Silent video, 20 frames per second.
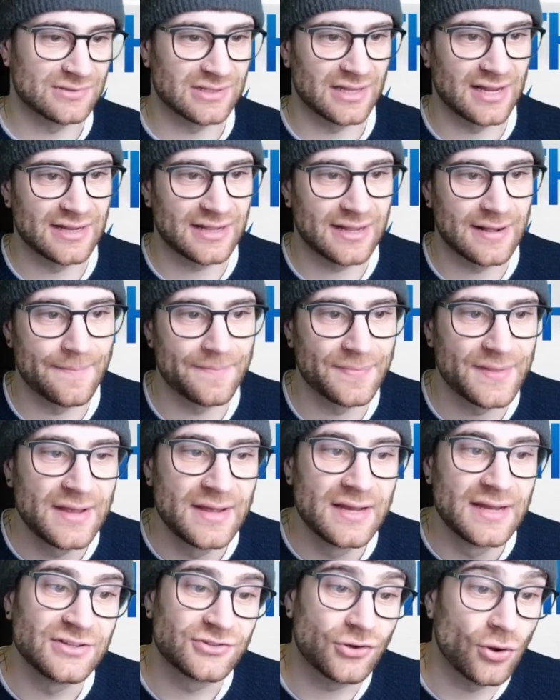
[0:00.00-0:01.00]
like him.
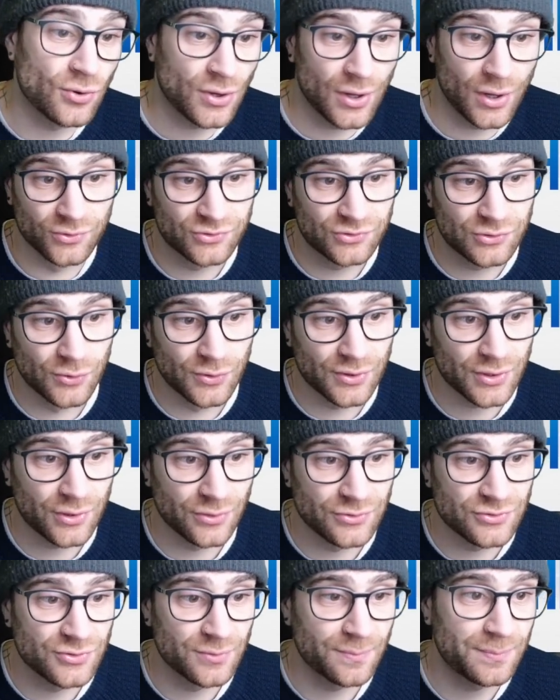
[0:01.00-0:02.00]
He's got goal scoring
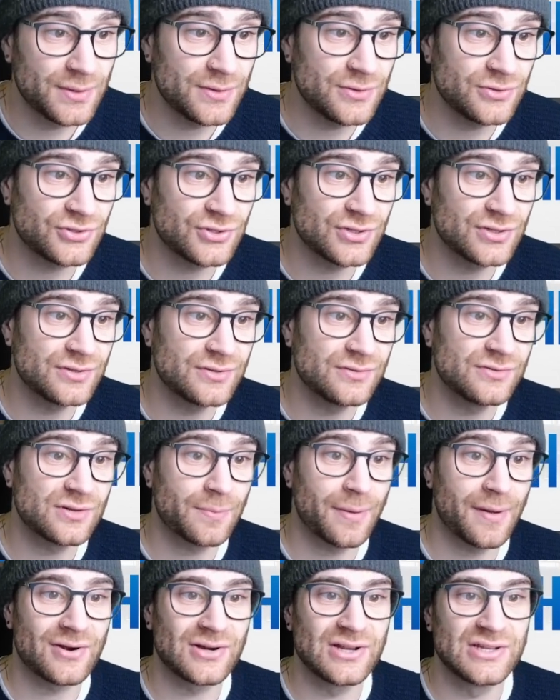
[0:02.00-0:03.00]
contributions.
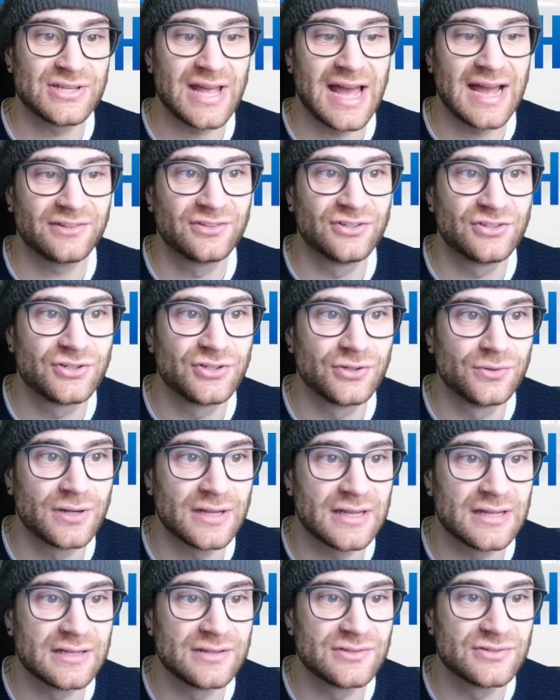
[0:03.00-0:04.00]
Apparently, his attitude
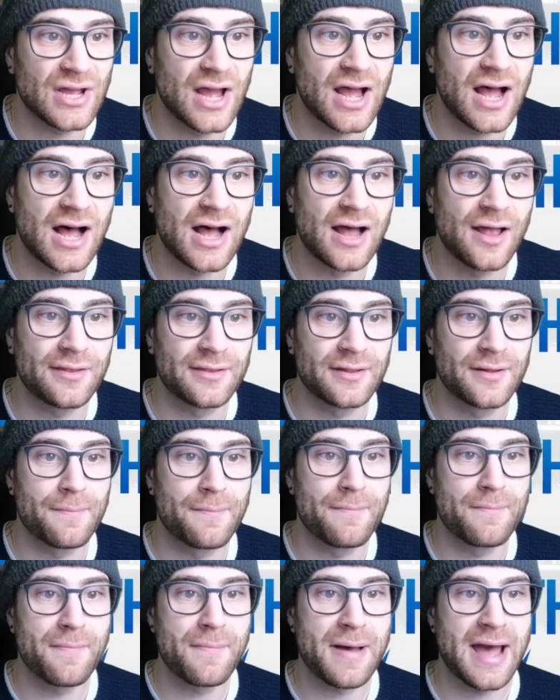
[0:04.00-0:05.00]
is
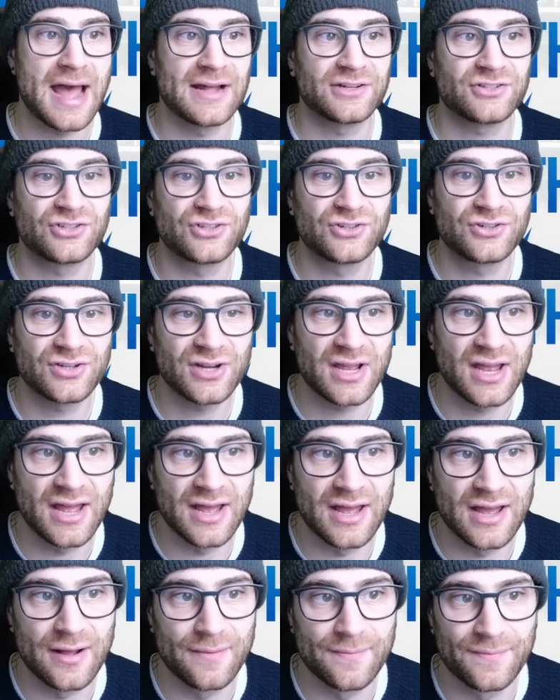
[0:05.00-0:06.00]
unmatched.
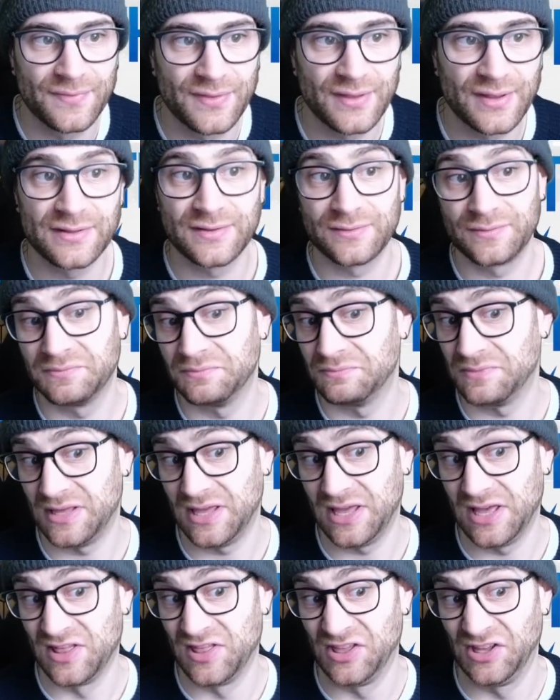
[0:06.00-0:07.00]
Um,
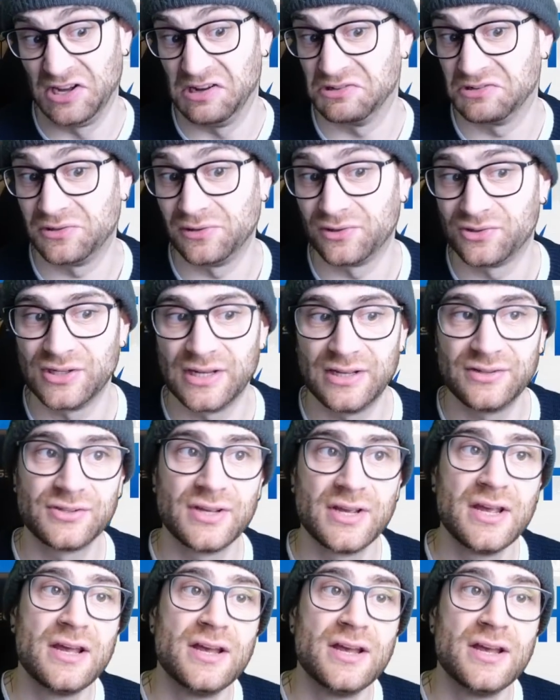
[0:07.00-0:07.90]
here the article says.